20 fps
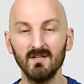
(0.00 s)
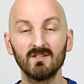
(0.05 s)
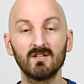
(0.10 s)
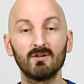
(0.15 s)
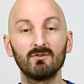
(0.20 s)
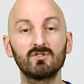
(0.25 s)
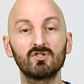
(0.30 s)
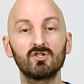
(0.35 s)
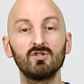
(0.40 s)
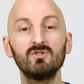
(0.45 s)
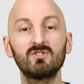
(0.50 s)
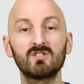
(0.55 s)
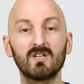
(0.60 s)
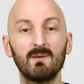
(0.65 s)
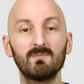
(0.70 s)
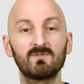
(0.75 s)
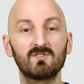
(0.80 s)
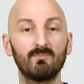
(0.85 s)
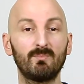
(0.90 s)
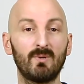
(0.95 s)
There are two
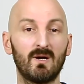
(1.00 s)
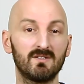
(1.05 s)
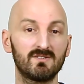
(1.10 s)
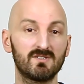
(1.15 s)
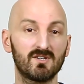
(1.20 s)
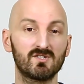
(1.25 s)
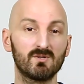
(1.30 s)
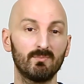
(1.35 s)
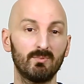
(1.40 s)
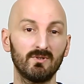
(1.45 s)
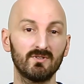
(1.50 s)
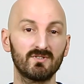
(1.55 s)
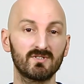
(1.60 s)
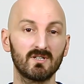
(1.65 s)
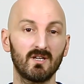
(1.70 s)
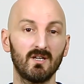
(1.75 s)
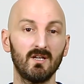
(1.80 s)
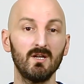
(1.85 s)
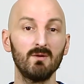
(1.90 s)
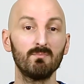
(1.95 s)
types of participles:
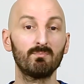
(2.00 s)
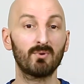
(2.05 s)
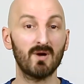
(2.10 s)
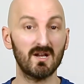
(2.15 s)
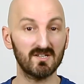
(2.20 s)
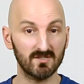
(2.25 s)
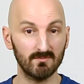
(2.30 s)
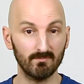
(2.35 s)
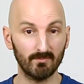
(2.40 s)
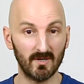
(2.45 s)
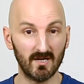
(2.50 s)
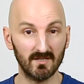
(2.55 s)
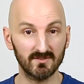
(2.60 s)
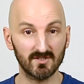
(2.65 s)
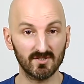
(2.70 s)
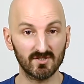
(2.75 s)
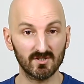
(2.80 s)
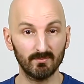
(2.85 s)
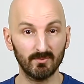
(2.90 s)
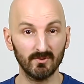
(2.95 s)
present
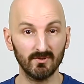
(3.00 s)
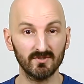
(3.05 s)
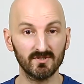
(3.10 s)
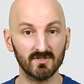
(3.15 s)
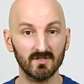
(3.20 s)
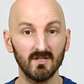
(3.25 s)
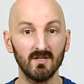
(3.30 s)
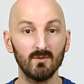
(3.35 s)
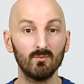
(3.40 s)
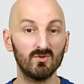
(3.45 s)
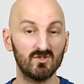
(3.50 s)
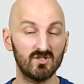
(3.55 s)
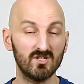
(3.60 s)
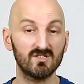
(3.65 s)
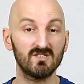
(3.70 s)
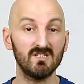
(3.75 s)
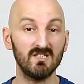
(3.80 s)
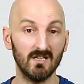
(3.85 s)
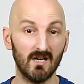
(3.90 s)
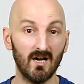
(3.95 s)
participles, which
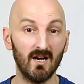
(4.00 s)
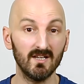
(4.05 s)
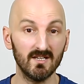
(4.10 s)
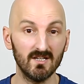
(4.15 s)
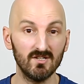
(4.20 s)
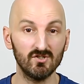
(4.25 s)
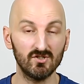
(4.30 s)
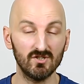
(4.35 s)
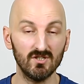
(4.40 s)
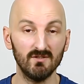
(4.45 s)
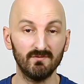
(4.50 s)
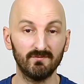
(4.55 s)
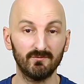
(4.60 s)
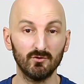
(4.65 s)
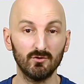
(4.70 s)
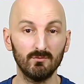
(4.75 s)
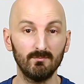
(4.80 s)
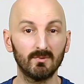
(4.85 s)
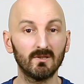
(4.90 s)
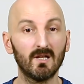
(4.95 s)
is the ing
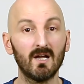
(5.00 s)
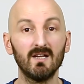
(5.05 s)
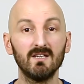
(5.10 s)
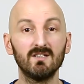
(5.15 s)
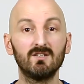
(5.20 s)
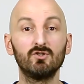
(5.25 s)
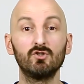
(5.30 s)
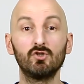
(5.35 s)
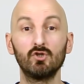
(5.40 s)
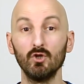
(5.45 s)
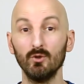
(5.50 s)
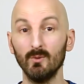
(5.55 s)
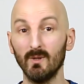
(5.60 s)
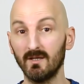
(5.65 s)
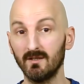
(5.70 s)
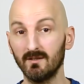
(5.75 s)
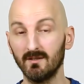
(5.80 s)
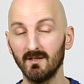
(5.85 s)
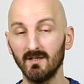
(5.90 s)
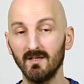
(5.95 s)
form like
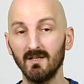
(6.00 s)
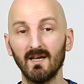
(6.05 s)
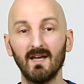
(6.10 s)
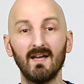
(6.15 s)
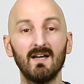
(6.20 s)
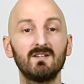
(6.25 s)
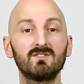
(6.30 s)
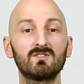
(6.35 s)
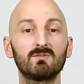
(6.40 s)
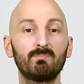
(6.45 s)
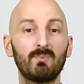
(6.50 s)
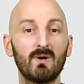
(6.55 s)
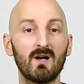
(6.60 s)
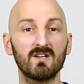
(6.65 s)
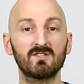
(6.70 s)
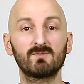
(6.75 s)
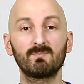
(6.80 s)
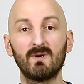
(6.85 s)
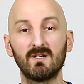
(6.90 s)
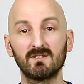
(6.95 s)
doing, and
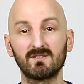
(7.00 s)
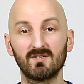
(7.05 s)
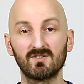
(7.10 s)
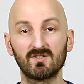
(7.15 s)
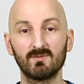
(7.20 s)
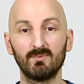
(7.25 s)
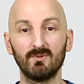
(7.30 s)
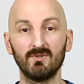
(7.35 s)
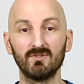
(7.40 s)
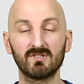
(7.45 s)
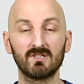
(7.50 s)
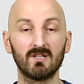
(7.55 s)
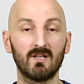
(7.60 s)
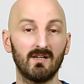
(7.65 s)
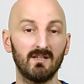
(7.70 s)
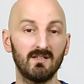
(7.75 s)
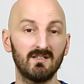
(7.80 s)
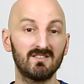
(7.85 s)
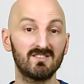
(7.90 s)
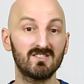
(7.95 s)
past participles
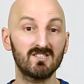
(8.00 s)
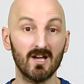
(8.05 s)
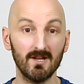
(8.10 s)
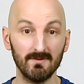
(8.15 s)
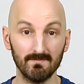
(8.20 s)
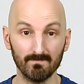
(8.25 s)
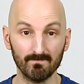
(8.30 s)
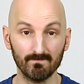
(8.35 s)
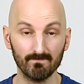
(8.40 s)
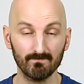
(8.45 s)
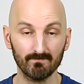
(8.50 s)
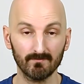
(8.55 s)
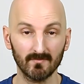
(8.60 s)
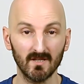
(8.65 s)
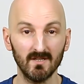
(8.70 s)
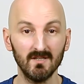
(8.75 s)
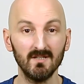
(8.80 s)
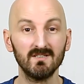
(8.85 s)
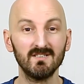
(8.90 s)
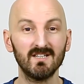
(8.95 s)
like done.
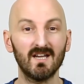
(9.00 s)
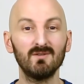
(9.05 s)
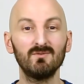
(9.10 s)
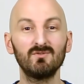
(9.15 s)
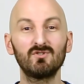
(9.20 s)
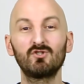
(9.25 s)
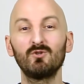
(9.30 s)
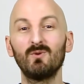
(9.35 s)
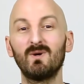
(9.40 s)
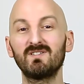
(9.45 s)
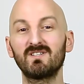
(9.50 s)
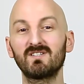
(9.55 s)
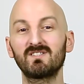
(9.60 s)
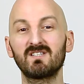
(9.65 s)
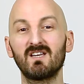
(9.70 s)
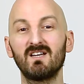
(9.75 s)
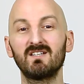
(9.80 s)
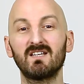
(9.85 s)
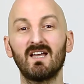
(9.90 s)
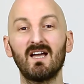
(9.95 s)
Now, to
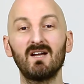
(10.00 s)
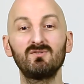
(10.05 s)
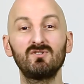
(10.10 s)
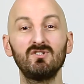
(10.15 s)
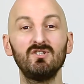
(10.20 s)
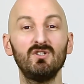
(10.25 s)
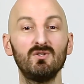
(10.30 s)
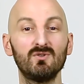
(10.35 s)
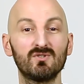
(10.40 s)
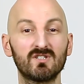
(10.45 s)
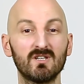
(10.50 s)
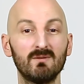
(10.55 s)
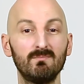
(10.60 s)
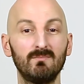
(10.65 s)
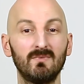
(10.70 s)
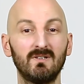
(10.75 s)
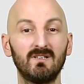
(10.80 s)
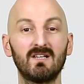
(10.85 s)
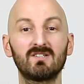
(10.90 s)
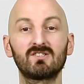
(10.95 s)
understand how to use
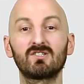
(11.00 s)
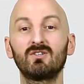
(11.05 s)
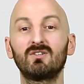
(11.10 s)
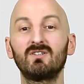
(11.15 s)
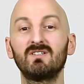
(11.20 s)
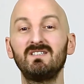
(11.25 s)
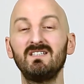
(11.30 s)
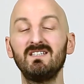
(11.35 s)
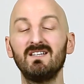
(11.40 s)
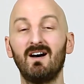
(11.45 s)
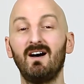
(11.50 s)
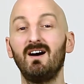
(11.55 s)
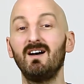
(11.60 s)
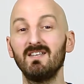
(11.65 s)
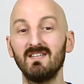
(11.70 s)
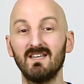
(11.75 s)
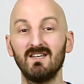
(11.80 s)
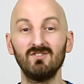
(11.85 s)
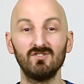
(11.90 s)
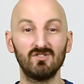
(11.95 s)
them, let's look at the
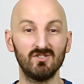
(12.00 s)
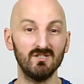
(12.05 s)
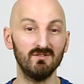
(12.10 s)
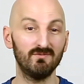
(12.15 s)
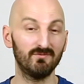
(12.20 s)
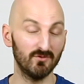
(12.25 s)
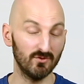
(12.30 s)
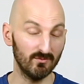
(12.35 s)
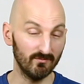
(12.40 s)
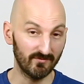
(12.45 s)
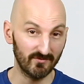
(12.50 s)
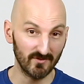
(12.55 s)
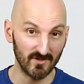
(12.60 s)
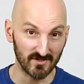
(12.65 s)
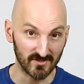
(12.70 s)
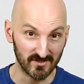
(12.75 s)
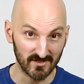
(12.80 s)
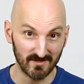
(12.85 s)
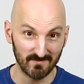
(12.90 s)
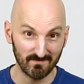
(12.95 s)
ing form
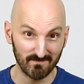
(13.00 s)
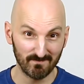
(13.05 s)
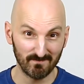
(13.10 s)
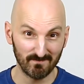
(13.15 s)
first.